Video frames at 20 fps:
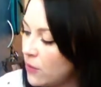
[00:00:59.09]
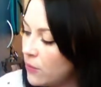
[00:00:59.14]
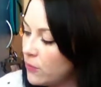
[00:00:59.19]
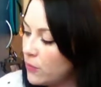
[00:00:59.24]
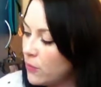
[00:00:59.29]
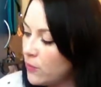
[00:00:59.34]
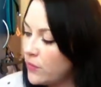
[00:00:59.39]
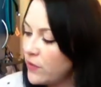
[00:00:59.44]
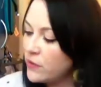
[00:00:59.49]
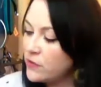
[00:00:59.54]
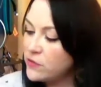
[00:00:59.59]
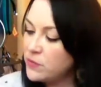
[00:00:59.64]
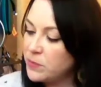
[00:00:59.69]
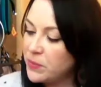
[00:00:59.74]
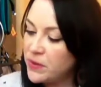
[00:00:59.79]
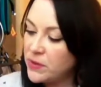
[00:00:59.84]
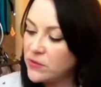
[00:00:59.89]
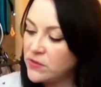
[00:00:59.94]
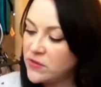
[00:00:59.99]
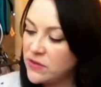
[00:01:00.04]
all those
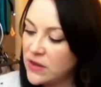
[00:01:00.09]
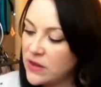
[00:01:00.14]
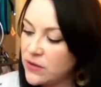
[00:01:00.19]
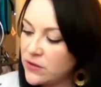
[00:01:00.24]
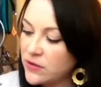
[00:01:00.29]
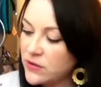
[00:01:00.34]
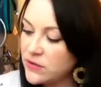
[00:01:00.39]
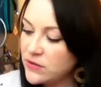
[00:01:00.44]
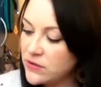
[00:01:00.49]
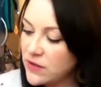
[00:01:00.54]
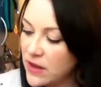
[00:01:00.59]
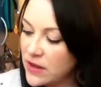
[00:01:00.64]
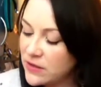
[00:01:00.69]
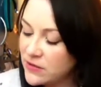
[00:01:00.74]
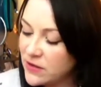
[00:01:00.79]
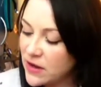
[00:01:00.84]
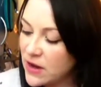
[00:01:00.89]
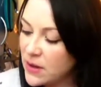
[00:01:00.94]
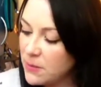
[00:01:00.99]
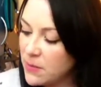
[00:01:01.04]
beauty concerns and